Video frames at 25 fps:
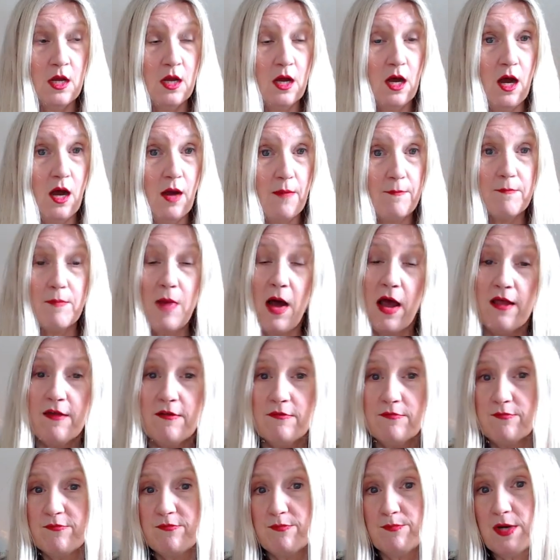Um, my
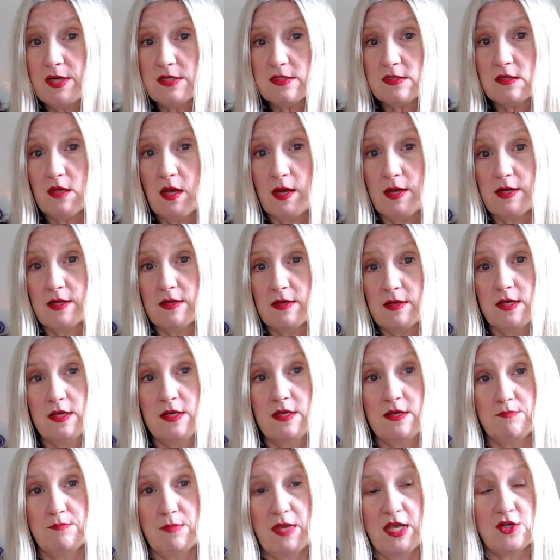bust line,
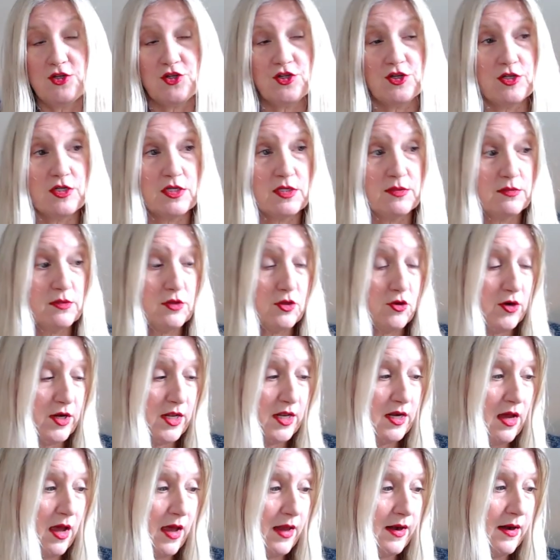it measures
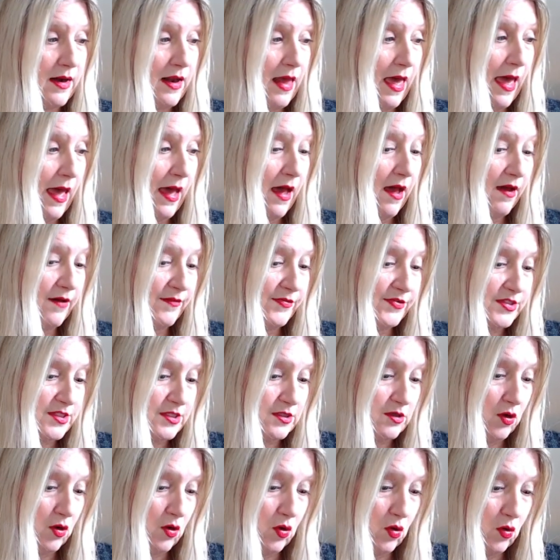thirty-nine and a half,
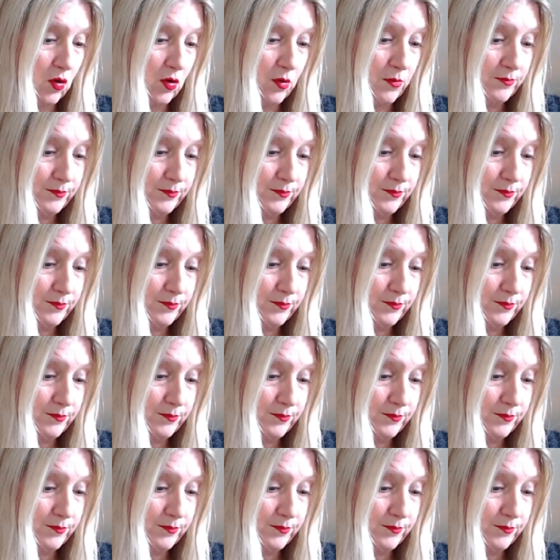so